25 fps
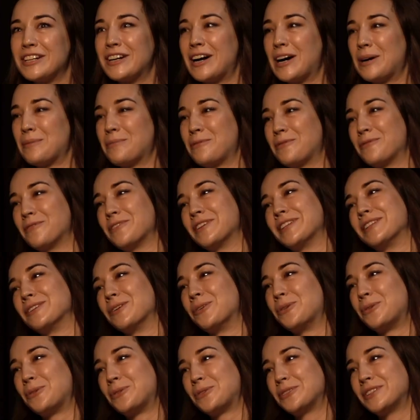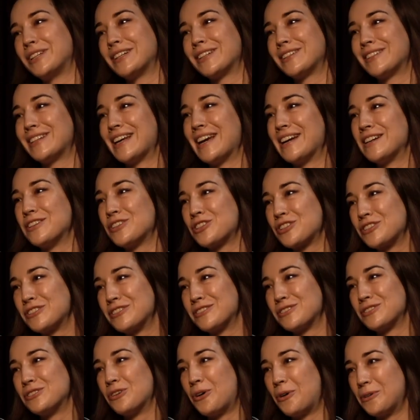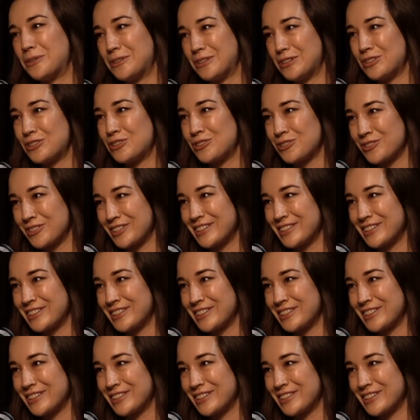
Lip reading: up with all that ancient knowledge